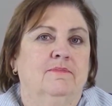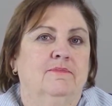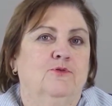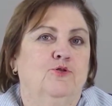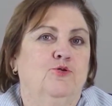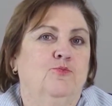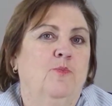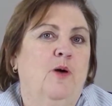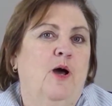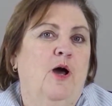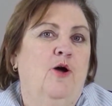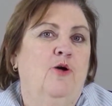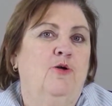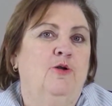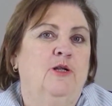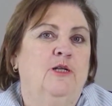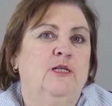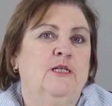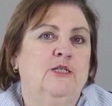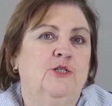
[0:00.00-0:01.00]
took my own
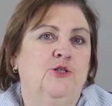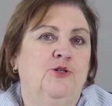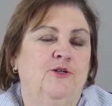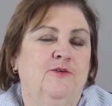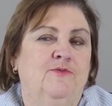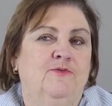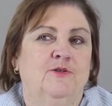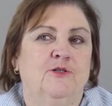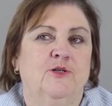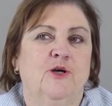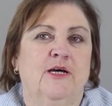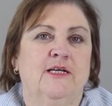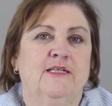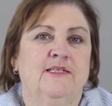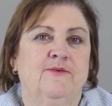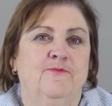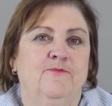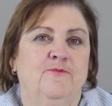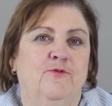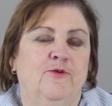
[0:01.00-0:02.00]
initiative because I had
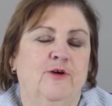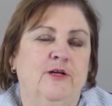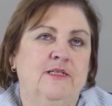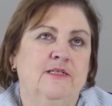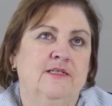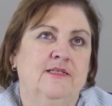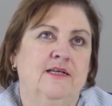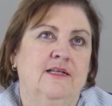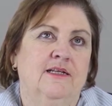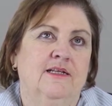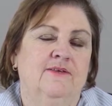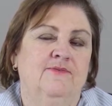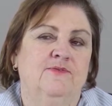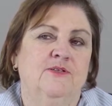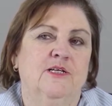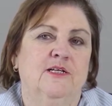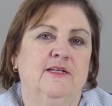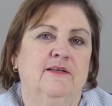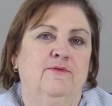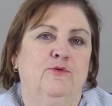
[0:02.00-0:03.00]
some friends that worked
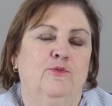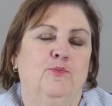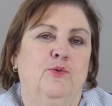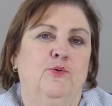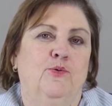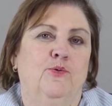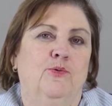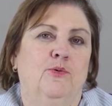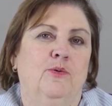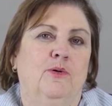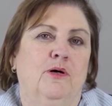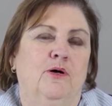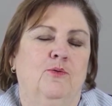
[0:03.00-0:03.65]
at Liverpool,